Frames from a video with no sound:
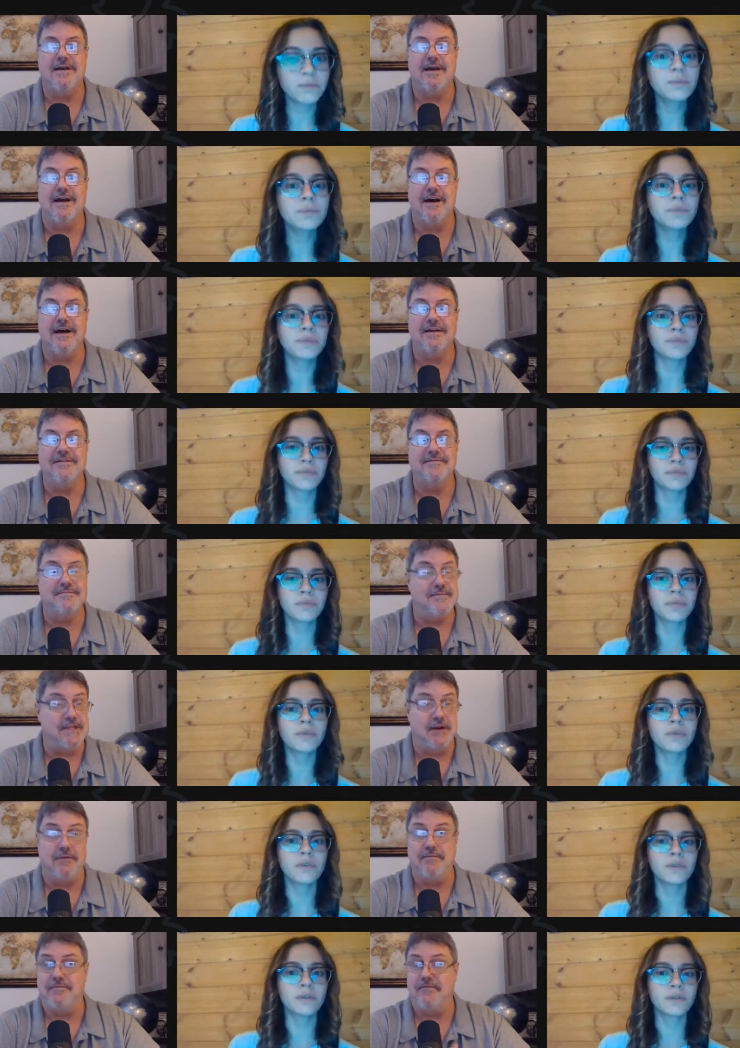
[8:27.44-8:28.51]
Speaker 1: Uh, you
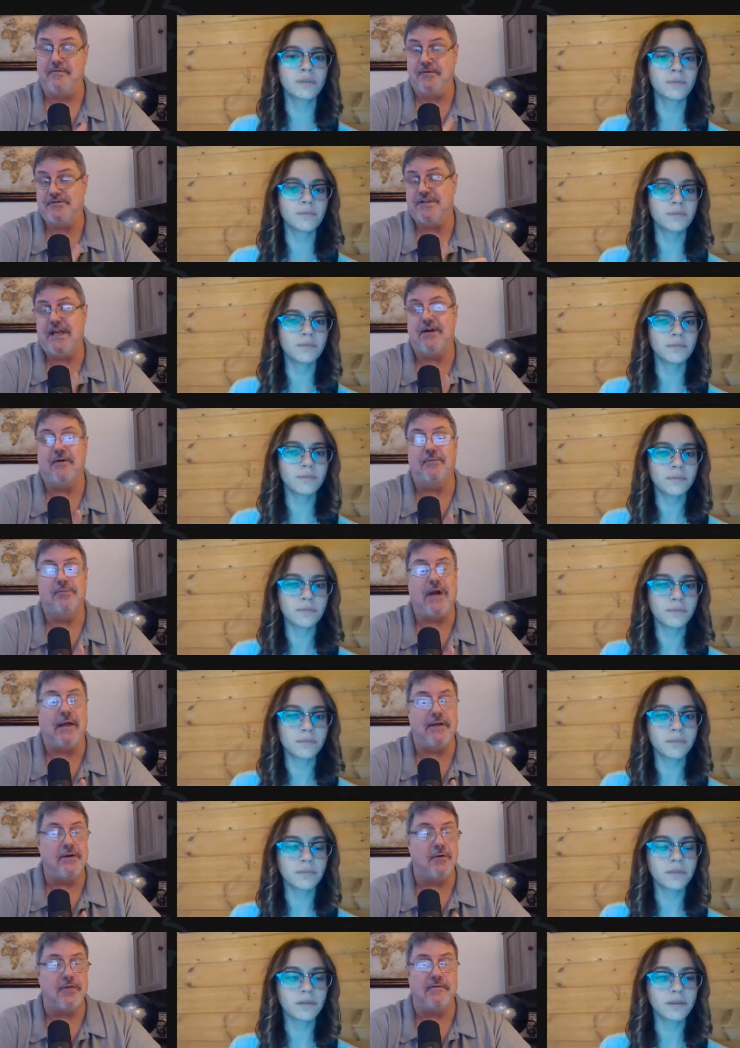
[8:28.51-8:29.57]
know, first they don't
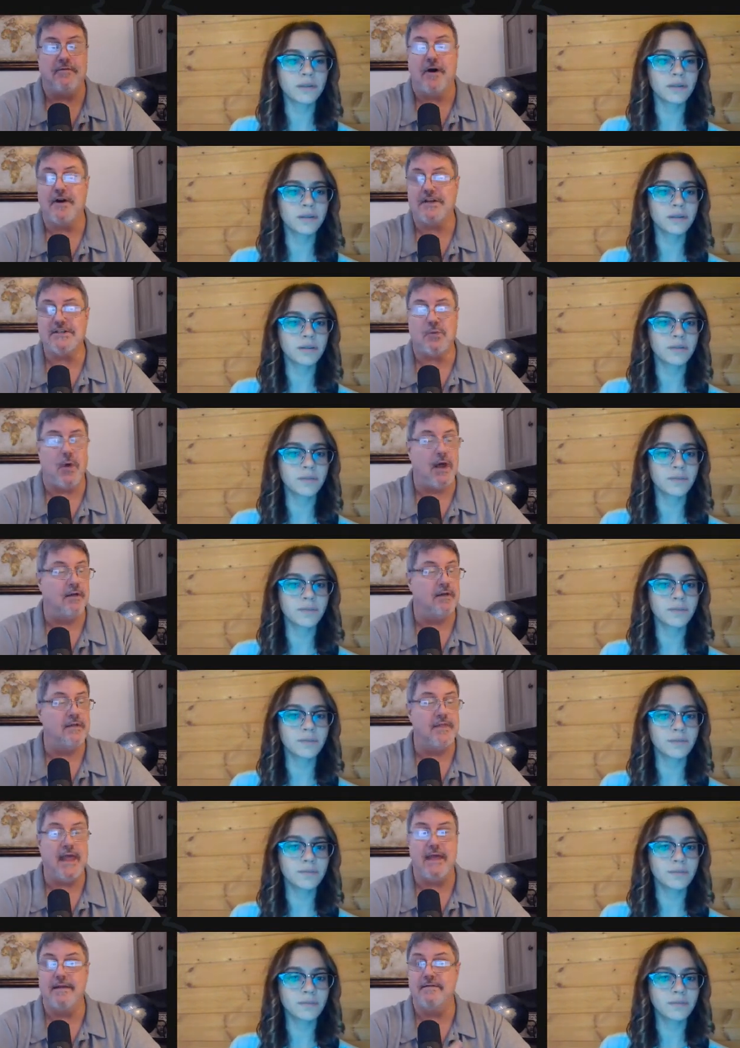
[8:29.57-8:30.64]
probably know the fungus well,
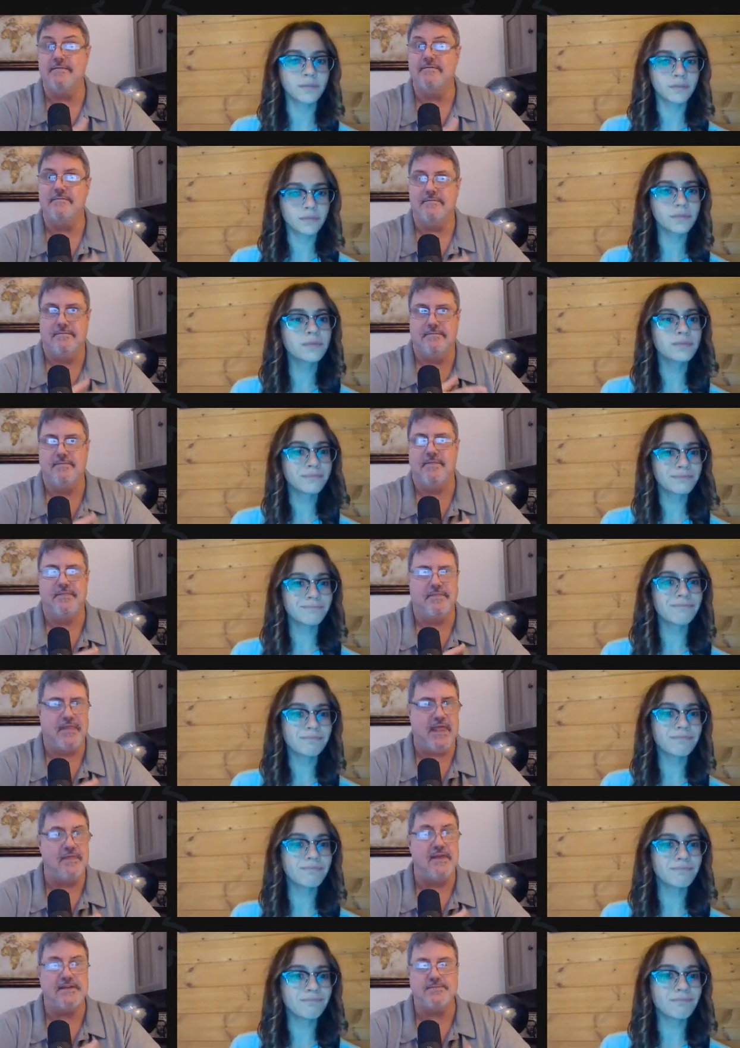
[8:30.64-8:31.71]
and then
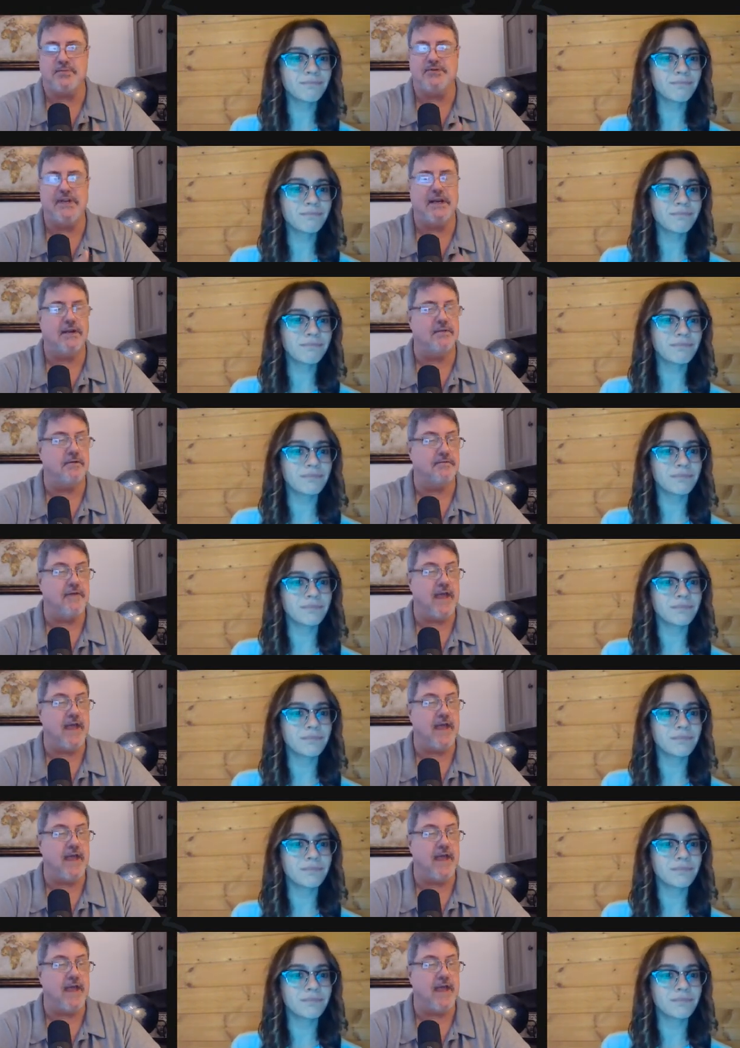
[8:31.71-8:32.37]
than this particular